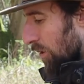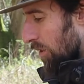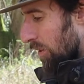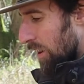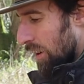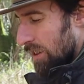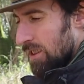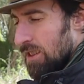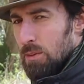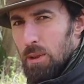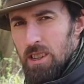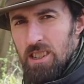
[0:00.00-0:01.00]
all of the kit,
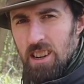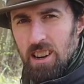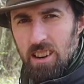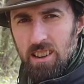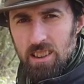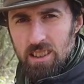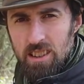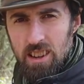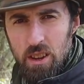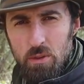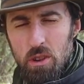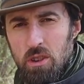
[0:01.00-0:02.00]
especially
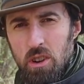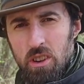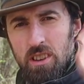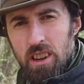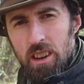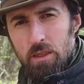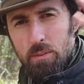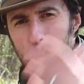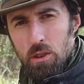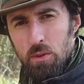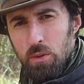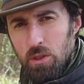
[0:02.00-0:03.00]
if you don't have
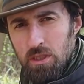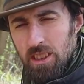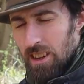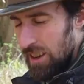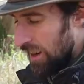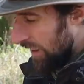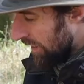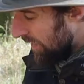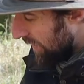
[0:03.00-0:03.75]
beautiful sun like